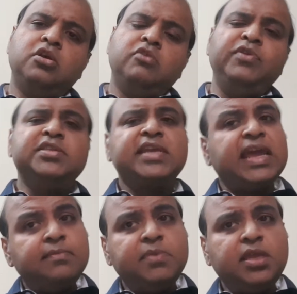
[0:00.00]
which
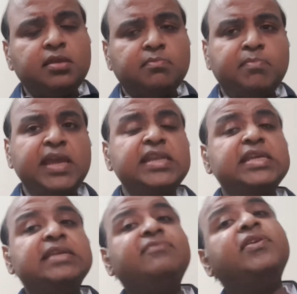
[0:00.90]
can be made
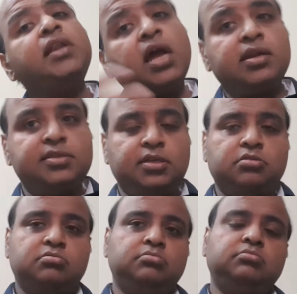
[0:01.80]
even larger
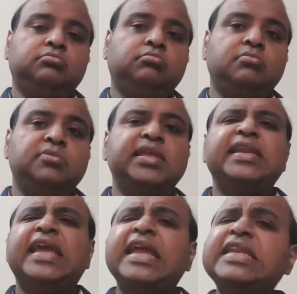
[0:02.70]

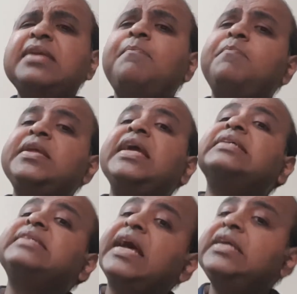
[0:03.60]
than any
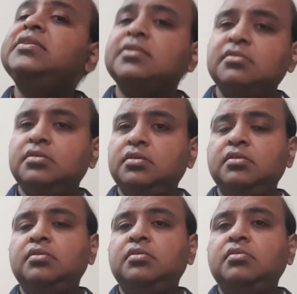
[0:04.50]
pre-assigned
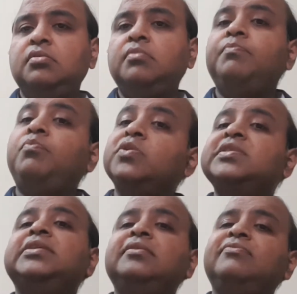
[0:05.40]

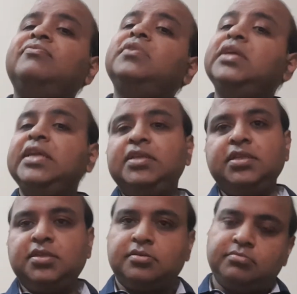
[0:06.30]
positive integer.